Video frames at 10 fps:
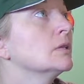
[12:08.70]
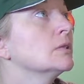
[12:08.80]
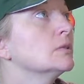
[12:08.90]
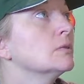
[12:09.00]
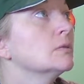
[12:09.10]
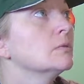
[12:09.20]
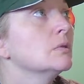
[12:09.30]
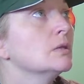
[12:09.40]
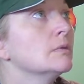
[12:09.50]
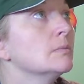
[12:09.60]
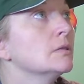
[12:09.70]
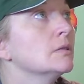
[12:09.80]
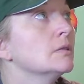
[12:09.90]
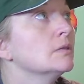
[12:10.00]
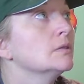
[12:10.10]
show you what
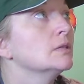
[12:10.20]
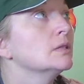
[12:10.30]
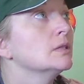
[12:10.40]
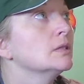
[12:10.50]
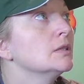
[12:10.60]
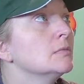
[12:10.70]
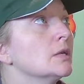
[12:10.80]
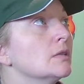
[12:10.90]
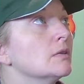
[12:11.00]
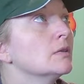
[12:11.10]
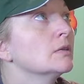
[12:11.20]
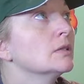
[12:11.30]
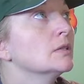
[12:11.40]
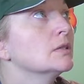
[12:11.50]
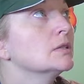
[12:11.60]
I did in the background here
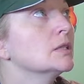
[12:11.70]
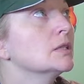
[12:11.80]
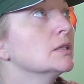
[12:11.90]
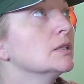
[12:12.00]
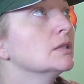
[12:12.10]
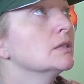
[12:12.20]
in a second.